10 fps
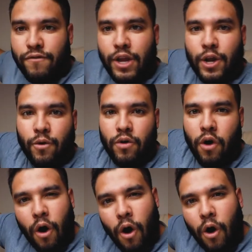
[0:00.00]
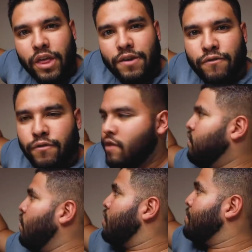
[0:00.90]
you know, all in free
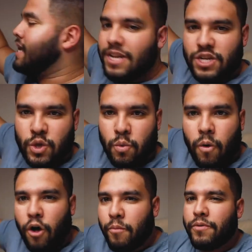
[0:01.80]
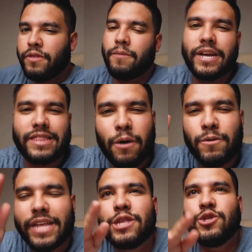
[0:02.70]
form against the wall. But then I'm like, that
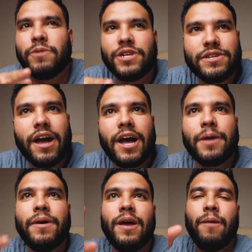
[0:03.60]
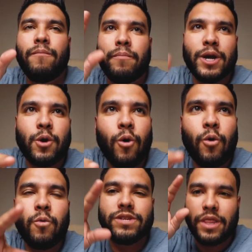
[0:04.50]
would take too much time. But my
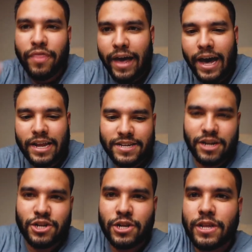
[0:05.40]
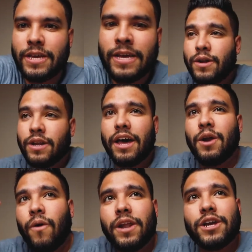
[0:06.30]
goal wasn't that, essentially. I
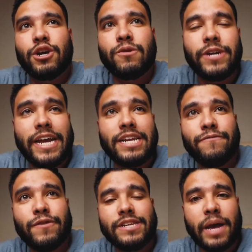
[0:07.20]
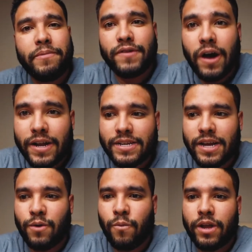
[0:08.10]
don't want to create different type of
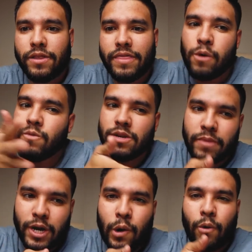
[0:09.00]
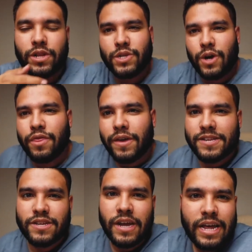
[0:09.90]
content when that wasn't my goal. And so I think
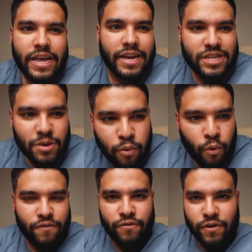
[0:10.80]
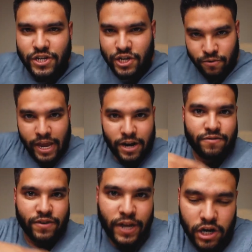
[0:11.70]
it's important for us creators,
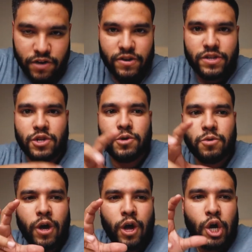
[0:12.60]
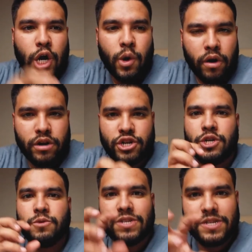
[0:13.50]
photographers, to go on a shoot,